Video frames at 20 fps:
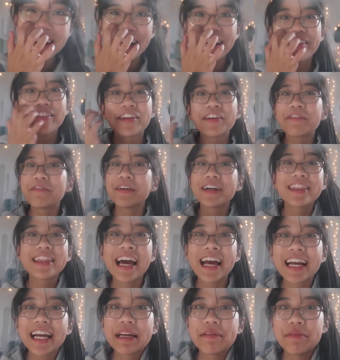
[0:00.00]
I don't know what
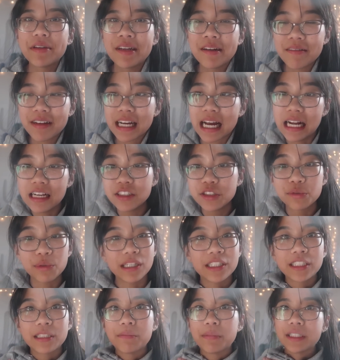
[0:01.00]
the heck I'm doing. I just
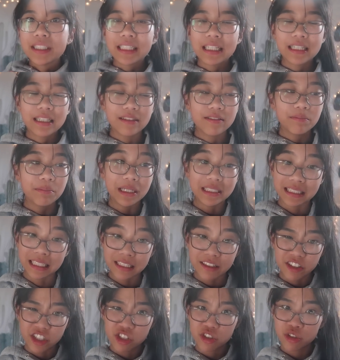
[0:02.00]
watched a butt ton, butt
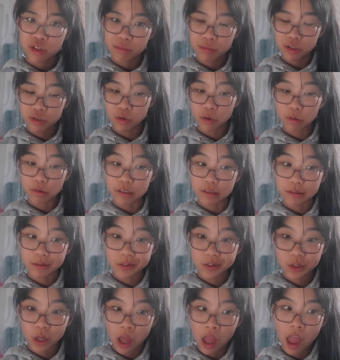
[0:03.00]
ton of YouTube
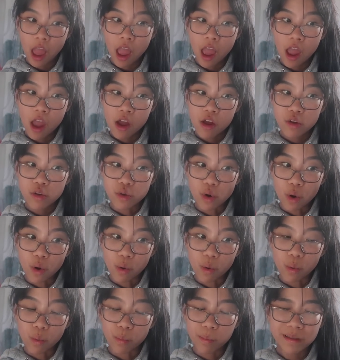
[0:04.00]
tutorials.
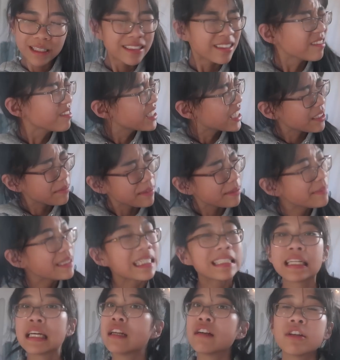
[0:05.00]
So please don't judge me
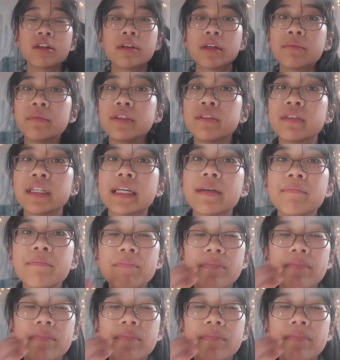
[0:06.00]
because I don't know what I'm doing.